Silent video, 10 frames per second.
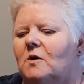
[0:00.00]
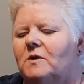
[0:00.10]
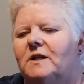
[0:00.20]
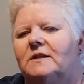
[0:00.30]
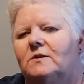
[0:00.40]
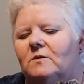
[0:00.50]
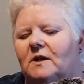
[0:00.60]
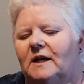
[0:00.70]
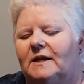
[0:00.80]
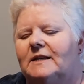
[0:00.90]
coded
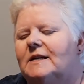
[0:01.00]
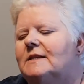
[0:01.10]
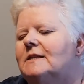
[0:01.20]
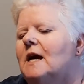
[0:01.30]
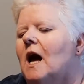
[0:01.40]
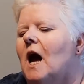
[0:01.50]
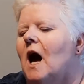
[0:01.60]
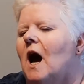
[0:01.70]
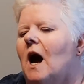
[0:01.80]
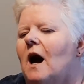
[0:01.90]
sort of like this,
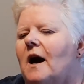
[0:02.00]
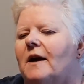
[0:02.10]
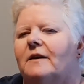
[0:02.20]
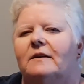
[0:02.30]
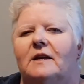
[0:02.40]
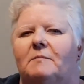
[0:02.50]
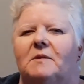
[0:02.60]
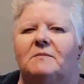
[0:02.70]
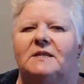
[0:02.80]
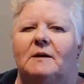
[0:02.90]
I can
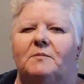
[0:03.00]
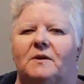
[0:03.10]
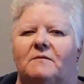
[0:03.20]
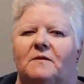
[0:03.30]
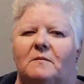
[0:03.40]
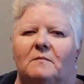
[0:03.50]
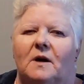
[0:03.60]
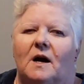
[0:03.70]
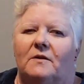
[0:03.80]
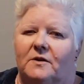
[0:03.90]
keep them separate
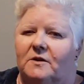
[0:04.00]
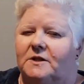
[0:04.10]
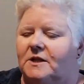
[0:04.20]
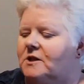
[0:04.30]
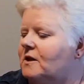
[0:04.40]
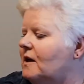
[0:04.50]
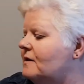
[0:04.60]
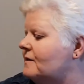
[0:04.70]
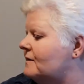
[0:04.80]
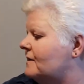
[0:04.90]
from other
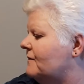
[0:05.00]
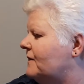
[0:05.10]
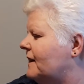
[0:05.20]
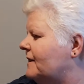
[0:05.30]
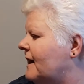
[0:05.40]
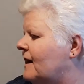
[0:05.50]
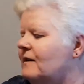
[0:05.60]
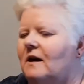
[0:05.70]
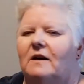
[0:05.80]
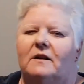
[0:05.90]
dishcloths and stuff like
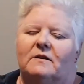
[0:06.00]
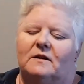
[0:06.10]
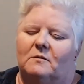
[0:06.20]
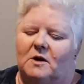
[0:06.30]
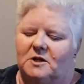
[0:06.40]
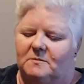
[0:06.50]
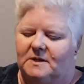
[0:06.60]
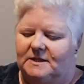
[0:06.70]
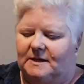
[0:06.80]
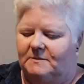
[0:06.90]
that. Uh, not that I wash them
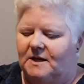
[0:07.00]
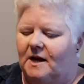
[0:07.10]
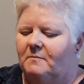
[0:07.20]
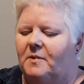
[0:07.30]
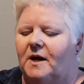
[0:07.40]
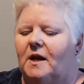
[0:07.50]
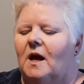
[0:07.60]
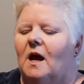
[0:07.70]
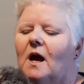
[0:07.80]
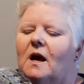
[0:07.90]
at the same time, but
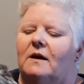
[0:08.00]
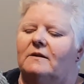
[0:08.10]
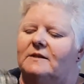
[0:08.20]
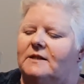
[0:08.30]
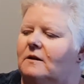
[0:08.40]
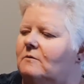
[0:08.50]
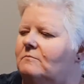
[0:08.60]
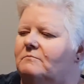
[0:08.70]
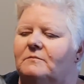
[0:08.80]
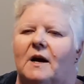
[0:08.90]
still,
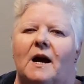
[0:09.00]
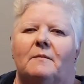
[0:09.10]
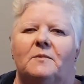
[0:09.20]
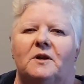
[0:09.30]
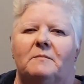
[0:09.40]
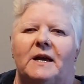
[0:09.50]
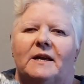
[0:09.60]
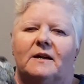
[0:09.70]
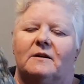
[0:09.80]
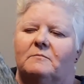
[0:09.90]
I'm going to
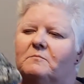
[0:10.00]
make